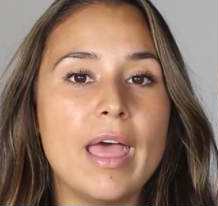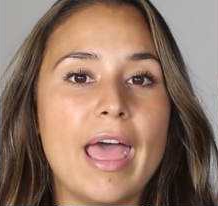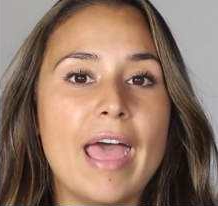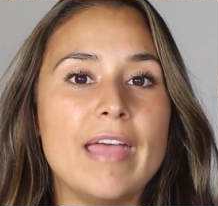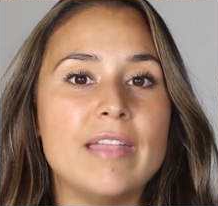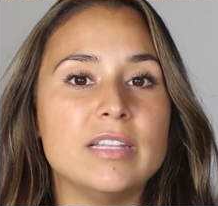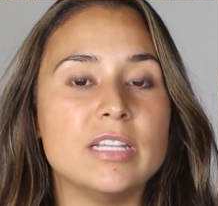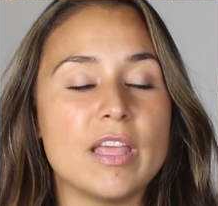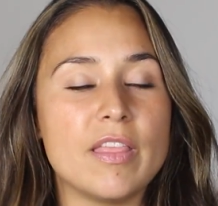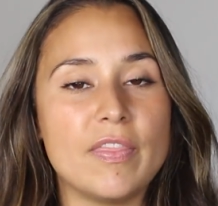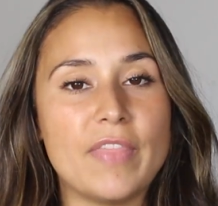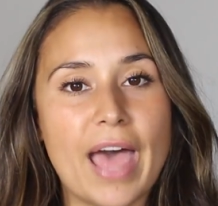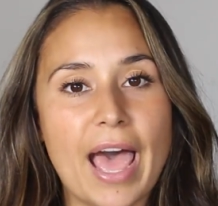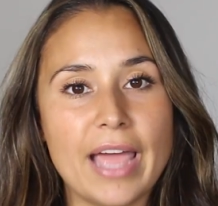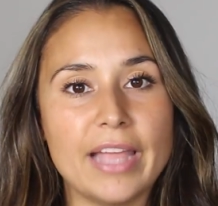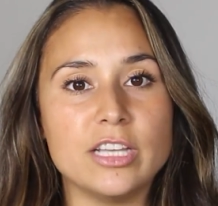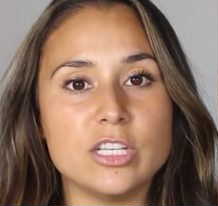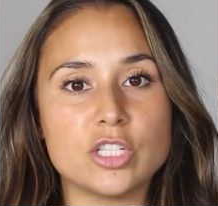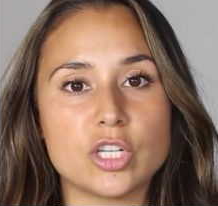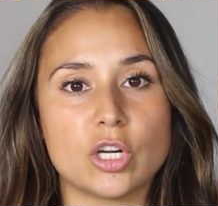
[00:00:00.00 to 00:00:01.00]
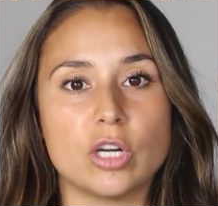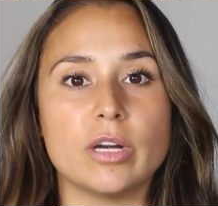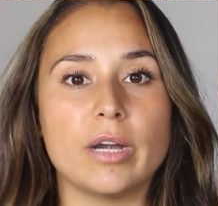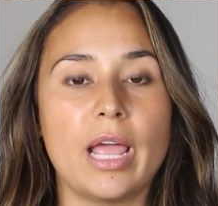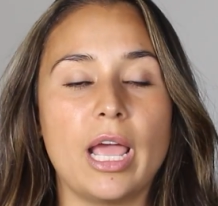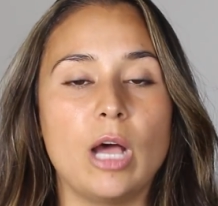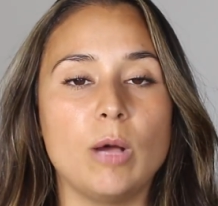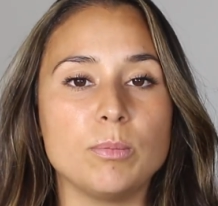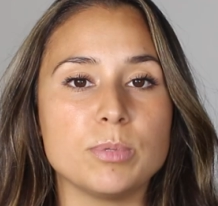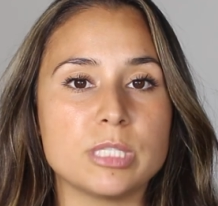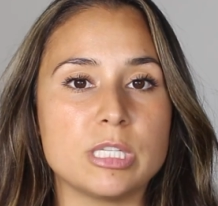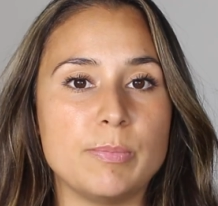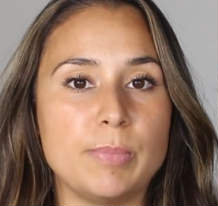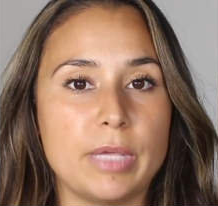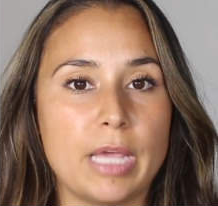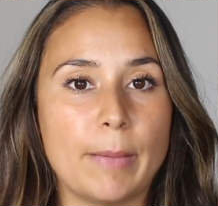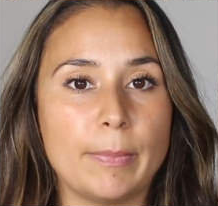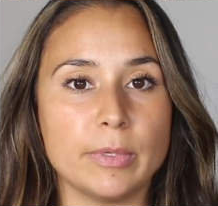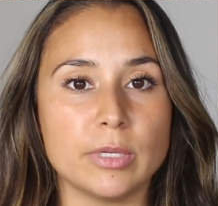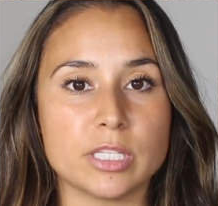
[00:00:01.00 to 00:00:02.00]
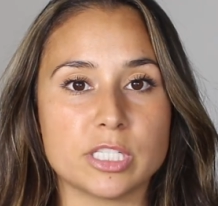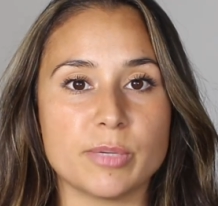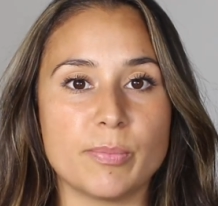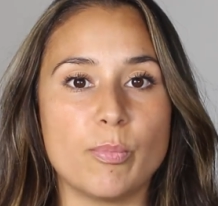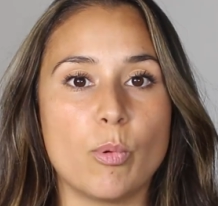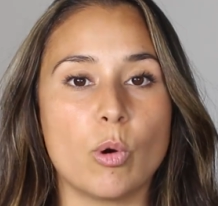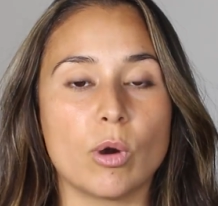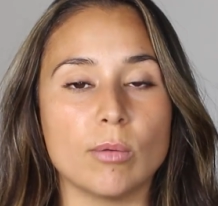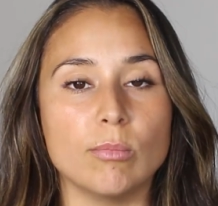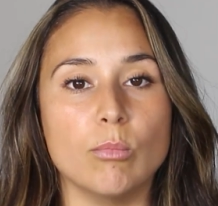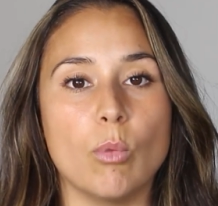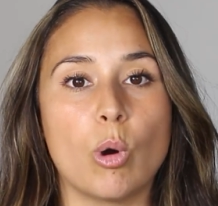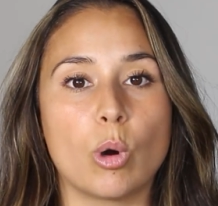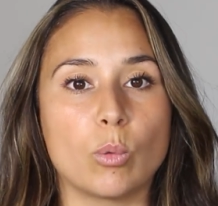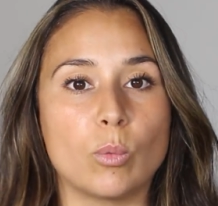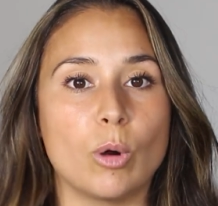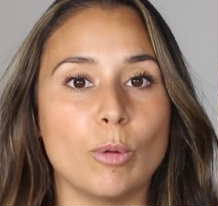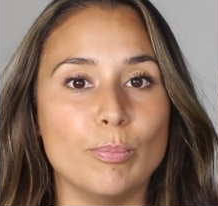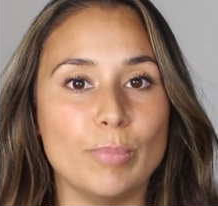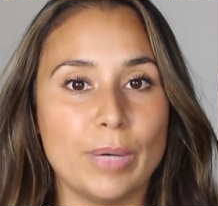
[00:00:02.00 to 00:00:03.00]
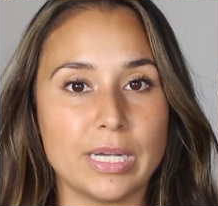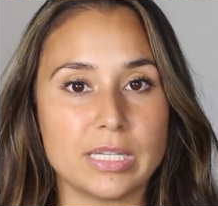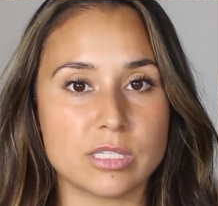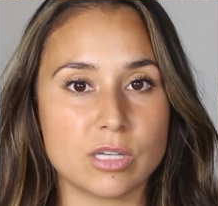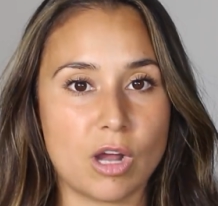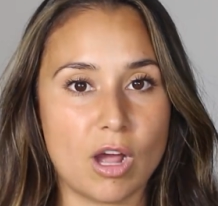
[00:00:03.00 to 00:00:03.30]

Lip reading: And that in turn helps to be able to support more robust